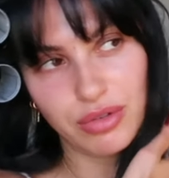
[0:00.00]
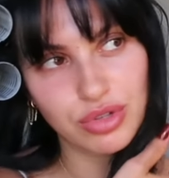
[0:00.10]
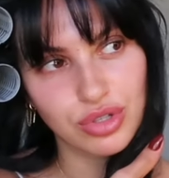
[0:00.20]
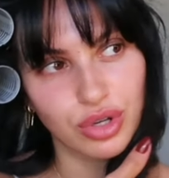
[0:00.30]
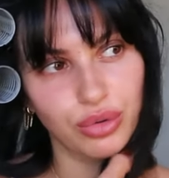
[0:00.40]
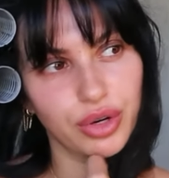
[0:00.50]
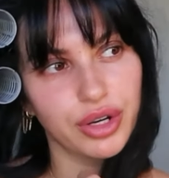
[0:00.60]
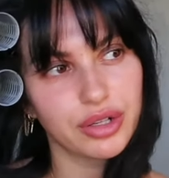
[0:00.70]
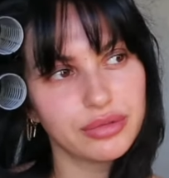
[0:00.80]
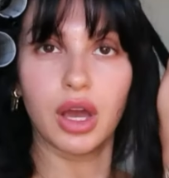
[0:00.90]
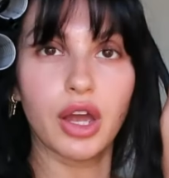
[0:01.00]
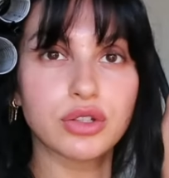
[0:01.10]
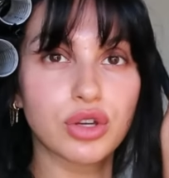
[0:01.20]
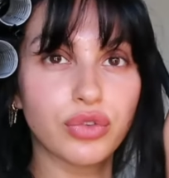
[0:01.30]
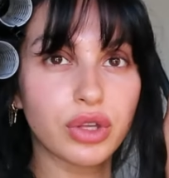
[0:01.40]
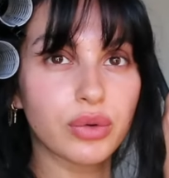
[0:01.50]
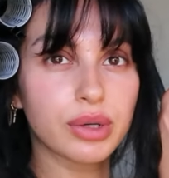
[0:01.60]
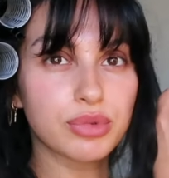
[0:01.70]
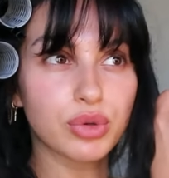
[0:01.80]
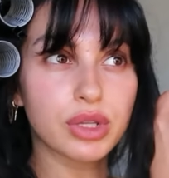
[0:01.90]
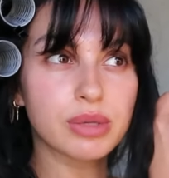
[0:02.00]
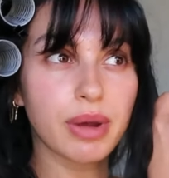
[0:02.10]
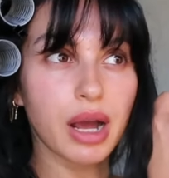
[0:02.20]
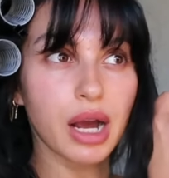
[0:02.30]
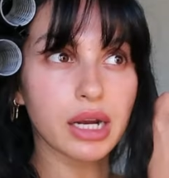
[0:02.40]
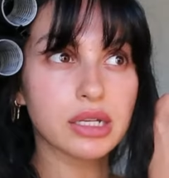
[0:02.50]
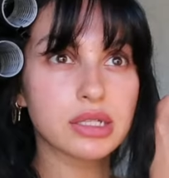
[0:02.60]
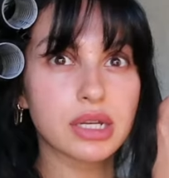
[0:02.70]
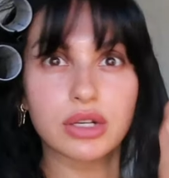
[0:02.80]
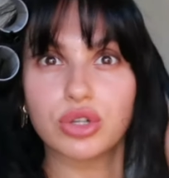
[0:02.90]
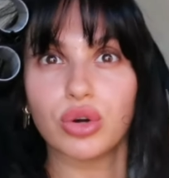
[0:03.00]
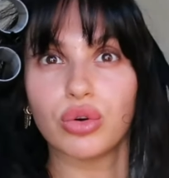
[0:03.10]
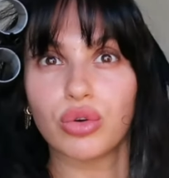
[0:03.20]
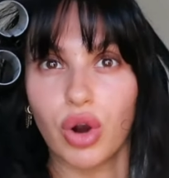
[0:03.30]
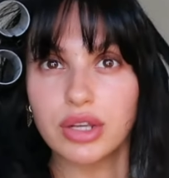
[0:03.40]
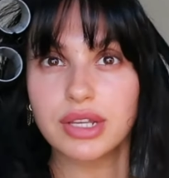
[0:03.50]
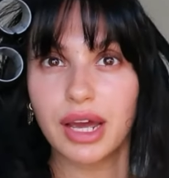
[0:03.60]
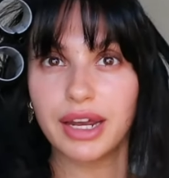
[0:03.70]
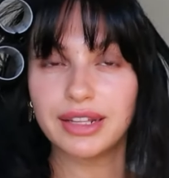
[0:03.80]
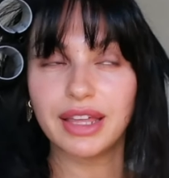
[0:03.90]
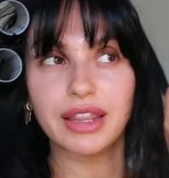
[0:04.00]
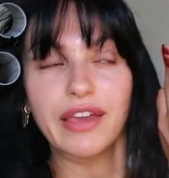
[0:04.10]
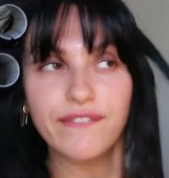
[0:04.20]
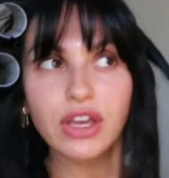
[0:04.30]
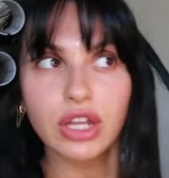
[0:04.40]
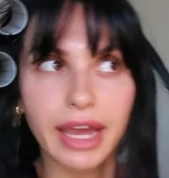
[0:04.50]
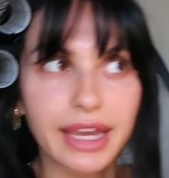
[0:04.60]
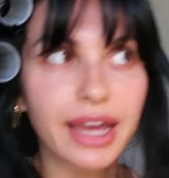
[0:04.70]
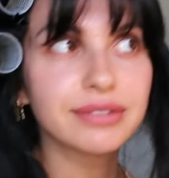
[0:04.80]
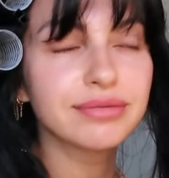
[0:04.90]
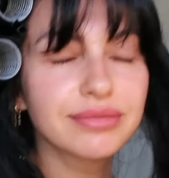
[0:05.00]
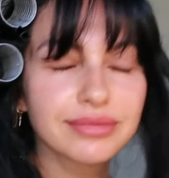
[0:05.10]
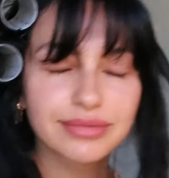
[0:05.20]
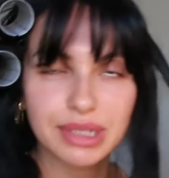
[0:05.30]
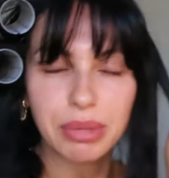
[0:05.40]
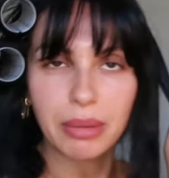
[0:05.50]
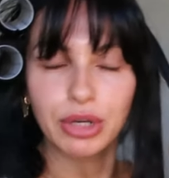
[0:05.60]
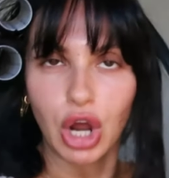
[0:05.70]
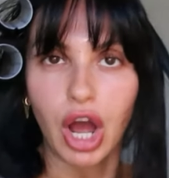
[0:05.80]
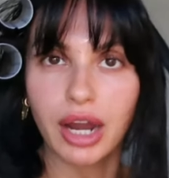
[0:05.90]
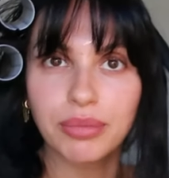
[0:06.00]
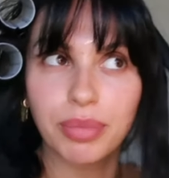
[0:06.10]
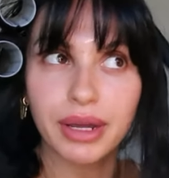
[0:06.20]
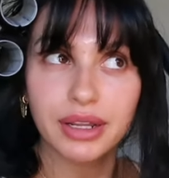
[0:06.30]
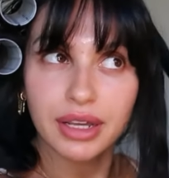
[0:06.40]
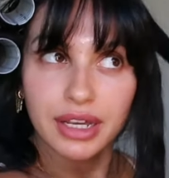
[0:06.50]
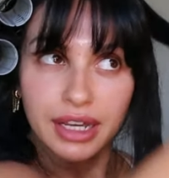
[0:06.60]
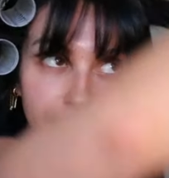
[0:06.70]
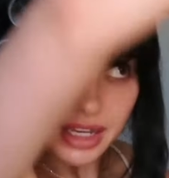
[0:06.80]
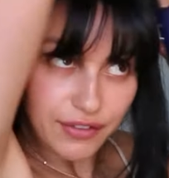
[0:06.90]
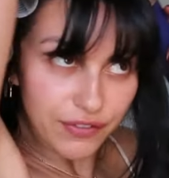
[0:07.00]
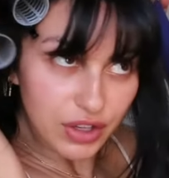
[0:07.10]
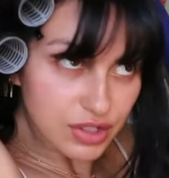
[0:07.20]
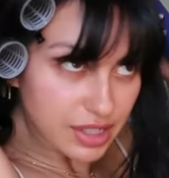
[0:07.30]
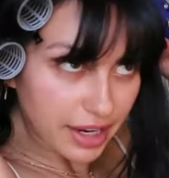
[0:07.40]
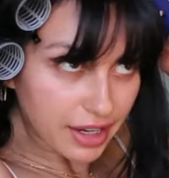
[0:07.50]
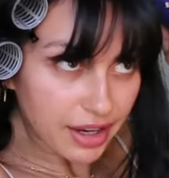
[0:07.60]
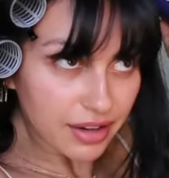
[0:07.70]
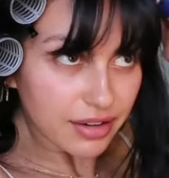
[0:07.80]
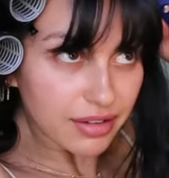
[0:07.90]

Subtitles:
out so good. I also feel like when I'm doing this, my eyes tend to go cross-eyed. They feel like it. Probably not, but it feels like it.